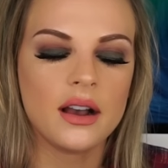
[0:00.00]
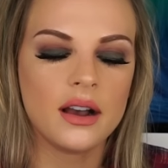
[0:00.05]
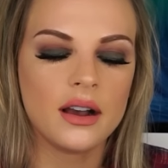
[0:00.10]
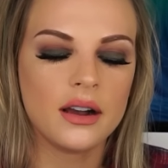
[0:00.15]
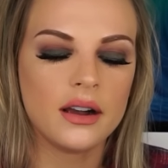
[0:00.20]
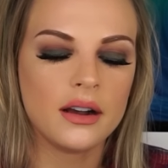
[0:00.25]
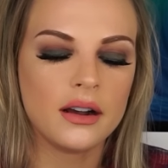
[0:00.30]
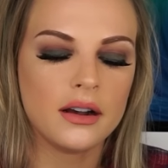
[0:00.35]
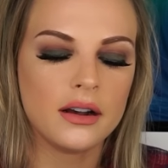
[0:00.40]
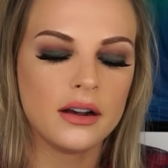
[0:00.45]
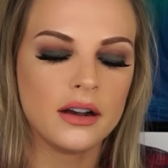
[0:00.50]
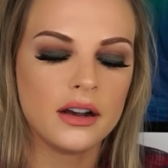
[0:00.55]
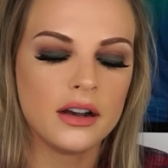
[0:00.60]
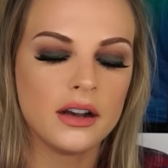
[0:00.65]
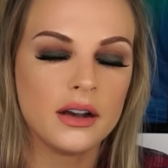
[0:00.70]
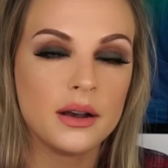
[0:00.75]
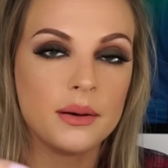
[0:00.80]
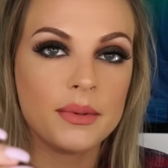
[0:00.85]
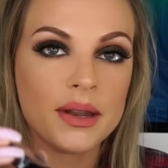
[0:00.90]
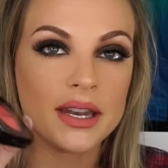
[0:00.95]

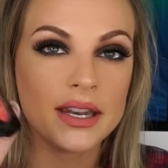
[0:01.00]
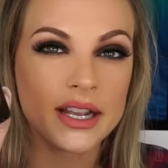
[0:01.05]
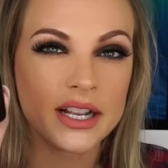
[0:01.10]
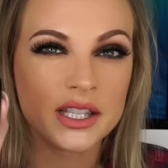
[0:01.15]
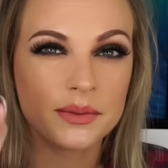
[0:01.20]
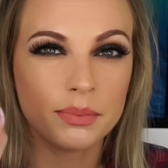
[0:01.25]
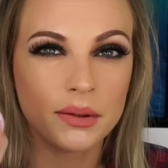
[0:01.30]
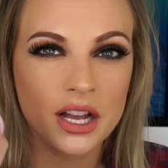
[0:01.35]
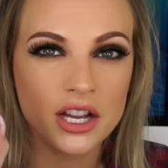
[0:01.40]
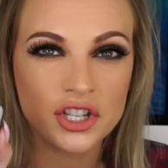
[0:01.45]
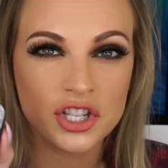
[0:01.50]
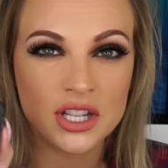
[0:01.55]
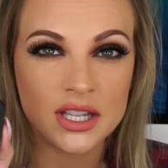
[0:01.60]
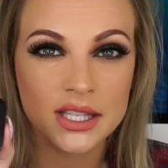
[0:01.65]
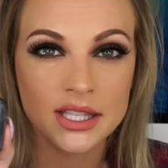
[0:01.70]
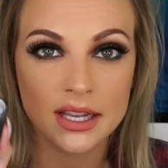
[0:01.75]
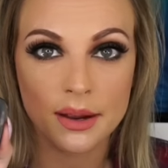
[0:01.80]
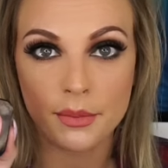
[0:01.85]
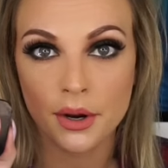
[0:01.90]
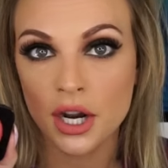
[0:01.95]
Um, NYX Blush in
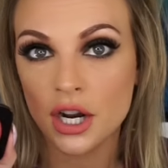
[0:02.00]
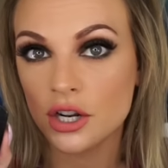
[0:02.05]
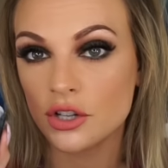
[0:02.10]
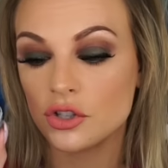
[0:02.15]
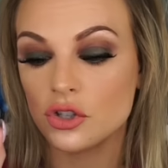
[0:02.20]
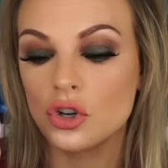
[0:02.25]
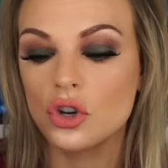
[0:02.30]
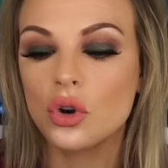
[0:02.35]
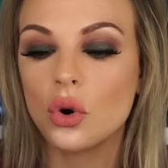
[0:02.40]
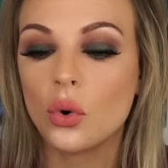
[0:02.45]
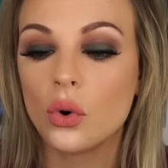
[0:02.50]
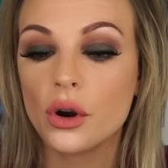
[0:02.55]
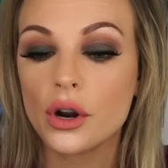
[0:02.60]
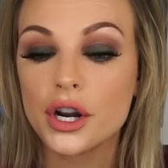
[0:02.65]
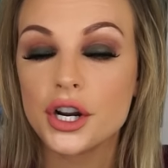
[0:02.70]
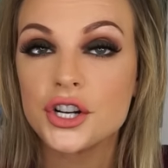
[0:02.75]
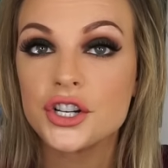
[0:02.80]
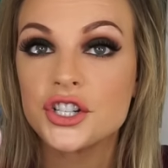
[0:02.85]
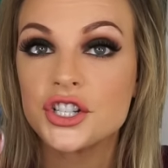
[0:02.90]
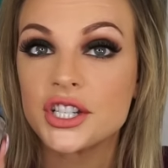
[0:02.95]
Summer,
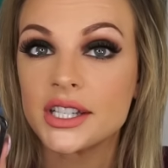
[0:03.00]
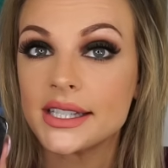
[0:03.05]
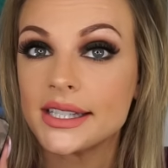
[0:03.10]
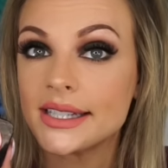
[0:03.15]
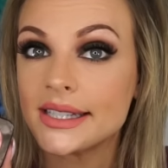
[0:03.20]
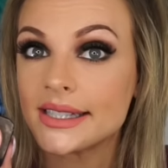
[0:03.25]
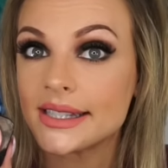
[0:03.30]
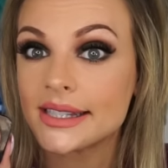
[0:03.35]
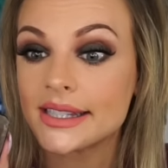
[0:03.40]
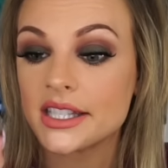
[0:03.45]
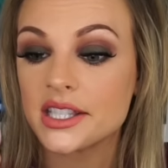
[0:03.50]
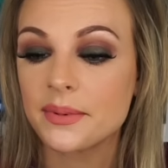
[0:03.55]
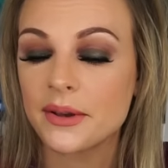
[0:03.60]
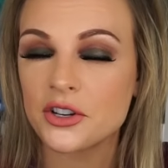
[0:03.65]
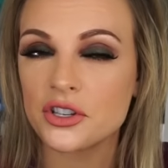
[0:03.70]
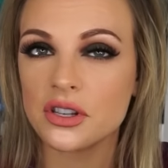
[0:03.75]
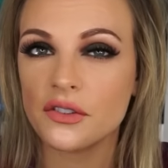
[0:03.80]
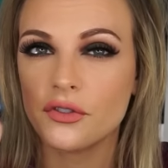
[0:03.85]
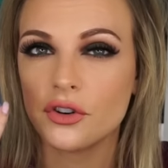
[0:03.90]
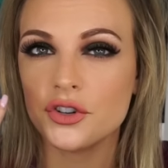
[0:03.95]
gorgeous,
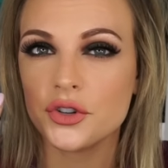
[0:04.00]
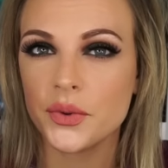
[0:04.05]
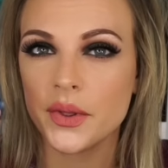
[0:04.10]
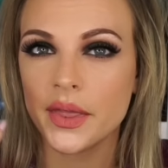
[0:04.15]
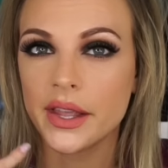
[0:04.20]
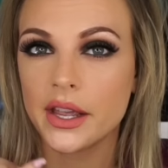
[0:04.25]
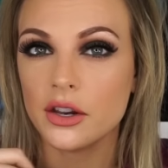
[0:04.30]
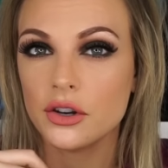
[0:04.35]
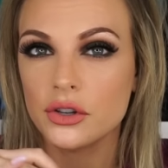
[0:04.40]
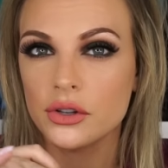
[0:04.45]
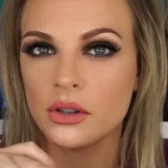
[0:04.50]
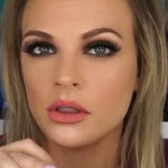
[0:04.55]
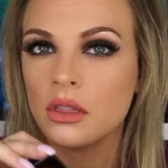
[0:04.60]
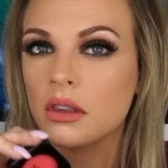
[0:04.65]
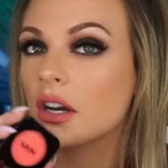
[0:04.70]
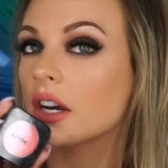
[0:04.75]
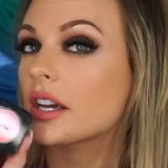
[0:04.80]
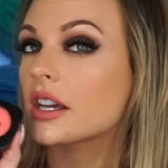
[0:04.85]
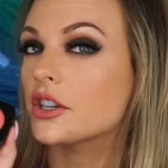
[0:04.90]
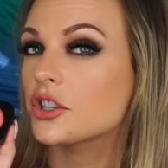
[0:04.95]
especially if you're doing like a nude
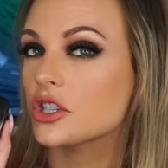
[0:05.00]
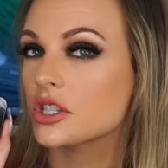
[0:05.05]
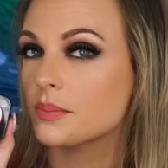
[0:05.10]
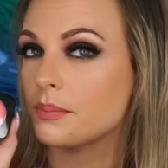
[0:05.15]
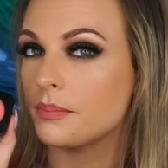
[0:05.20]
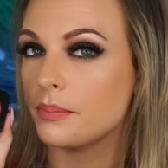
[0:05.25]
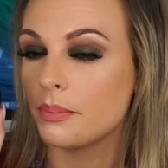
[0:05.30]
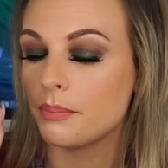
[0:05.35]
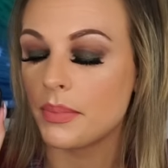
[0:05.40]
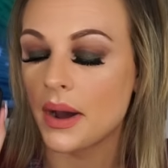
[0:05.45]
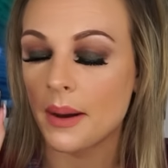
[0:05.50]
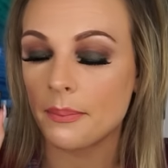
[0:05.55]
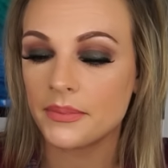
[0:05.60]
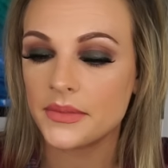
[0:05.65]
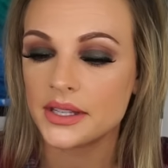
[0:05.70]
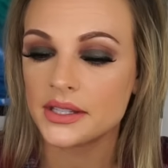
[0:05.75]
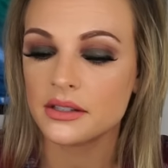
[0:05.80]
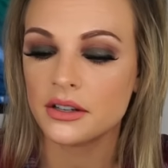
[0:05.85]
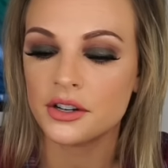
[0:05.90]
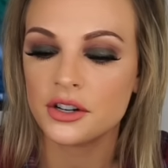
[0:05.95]
look and just pop
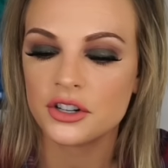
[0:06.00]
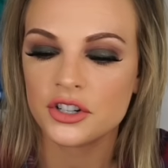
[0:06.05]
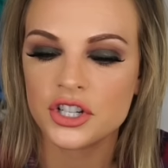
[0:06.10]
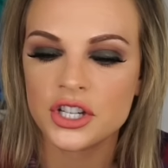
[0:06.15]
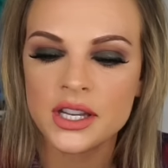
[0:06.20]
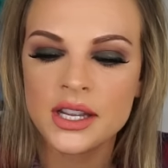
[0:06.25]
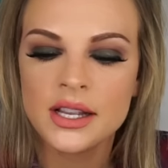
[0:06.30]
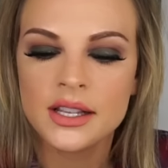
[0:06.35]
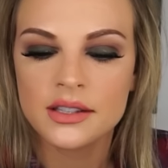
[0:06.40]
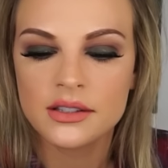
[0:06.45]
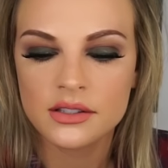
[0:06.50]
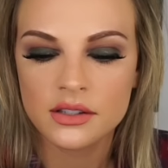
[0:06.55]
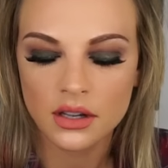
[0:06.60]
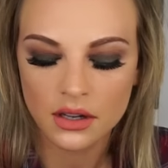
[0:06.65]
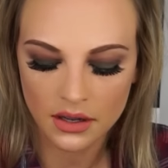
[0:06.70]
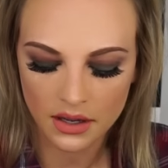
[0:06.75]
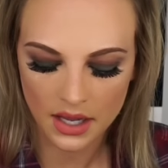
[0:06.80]
this on your cheeks.